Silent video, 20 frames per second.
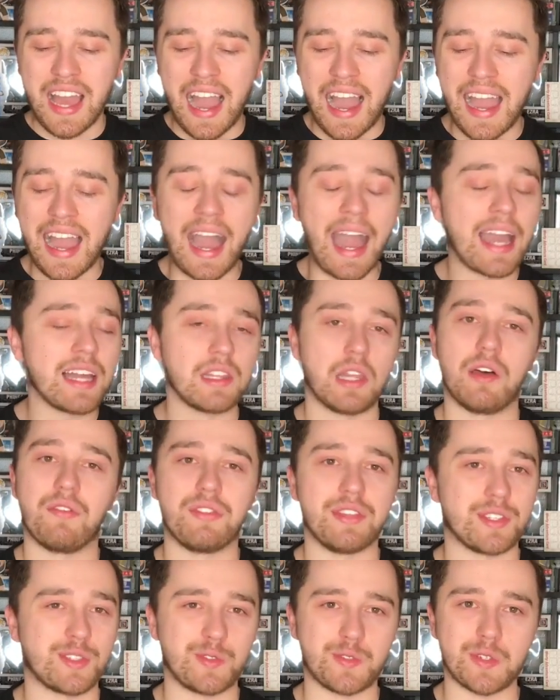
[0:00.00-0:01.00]
I, I
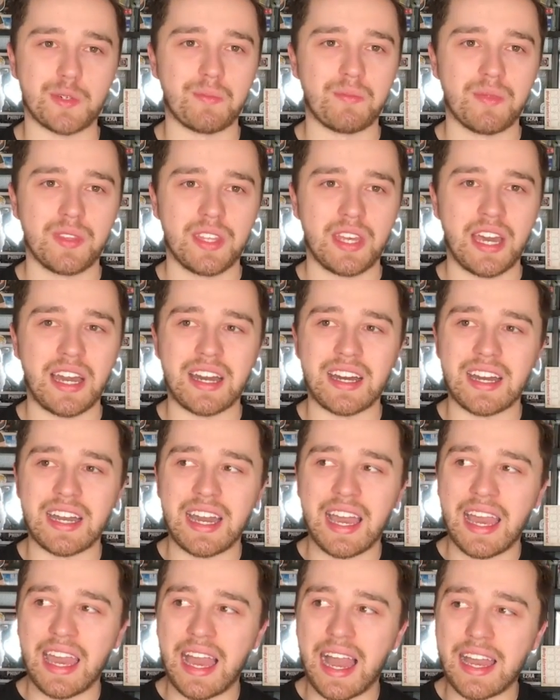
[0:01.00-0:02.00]
love this film. Uh,
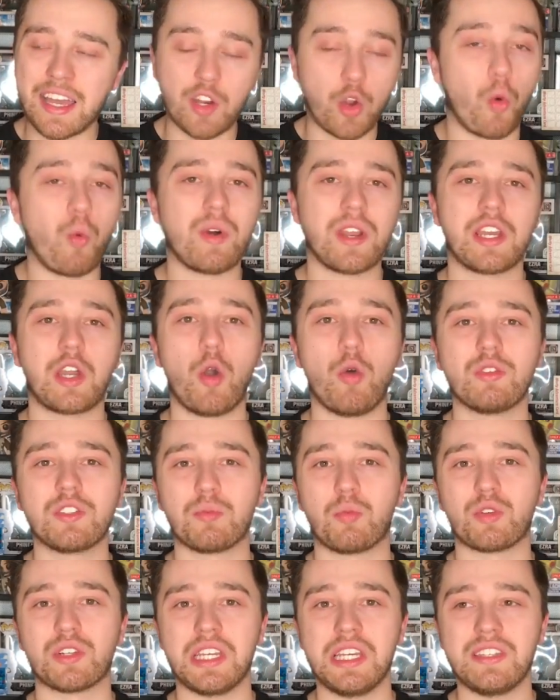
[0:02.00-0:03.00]
I, I don't want to go
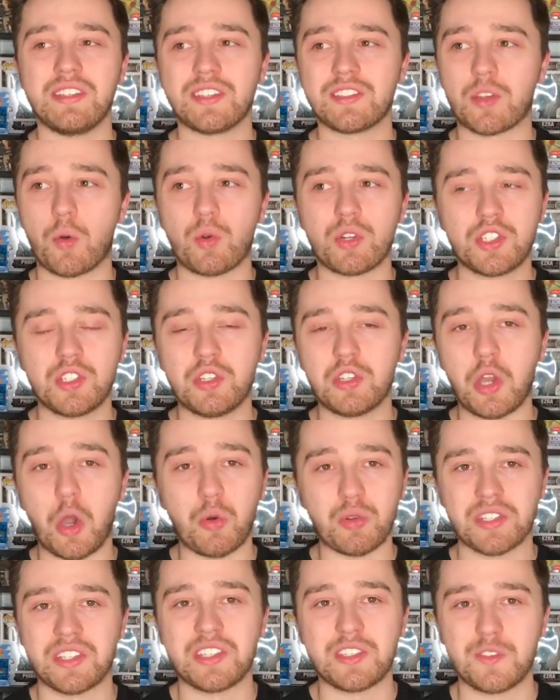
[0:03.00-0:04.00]
into more details. I want you to
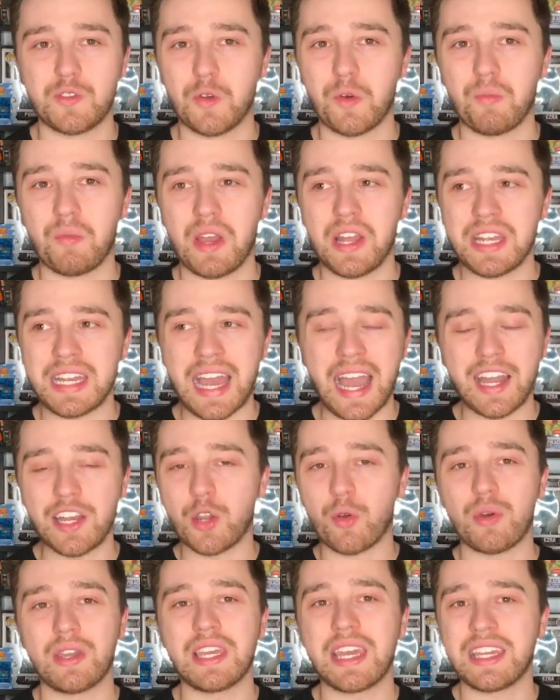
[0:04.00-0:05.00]
go into the film not
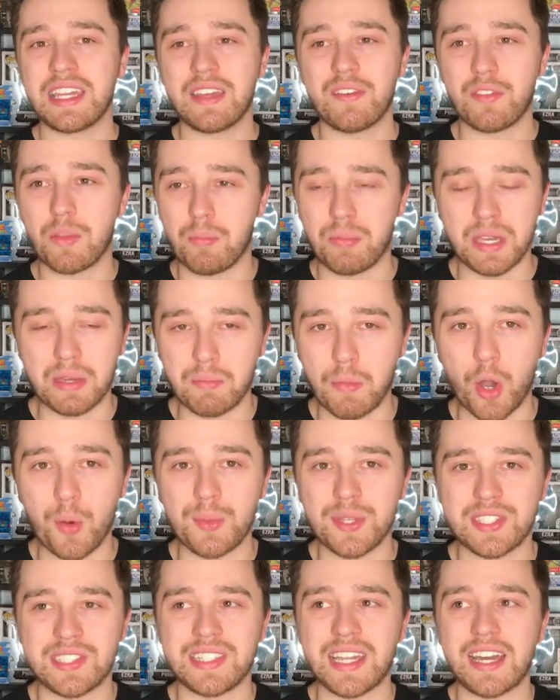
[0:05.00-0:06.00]
knowing any of the big
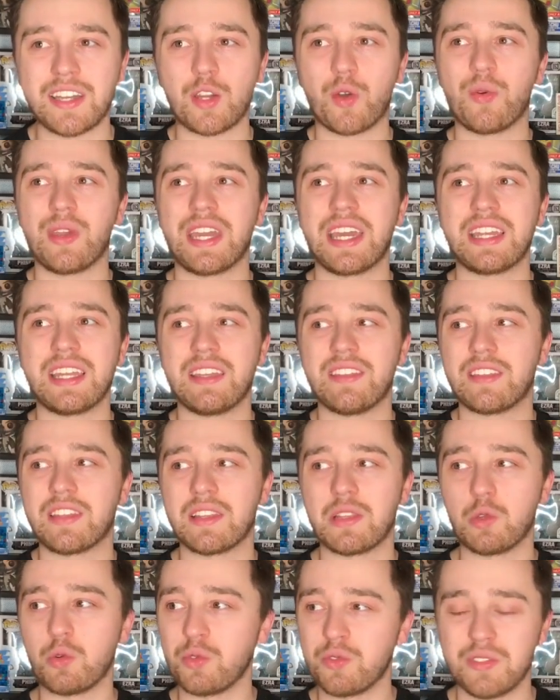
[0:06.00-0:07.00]
moments, not knowing any of
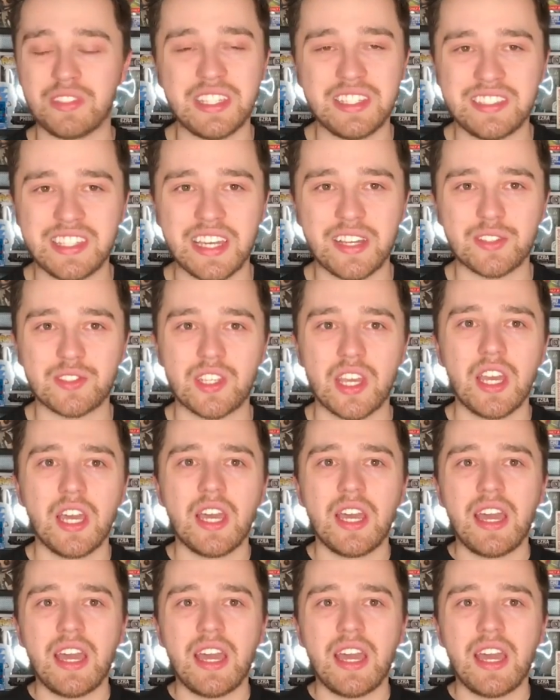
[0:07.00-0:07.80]
the little details.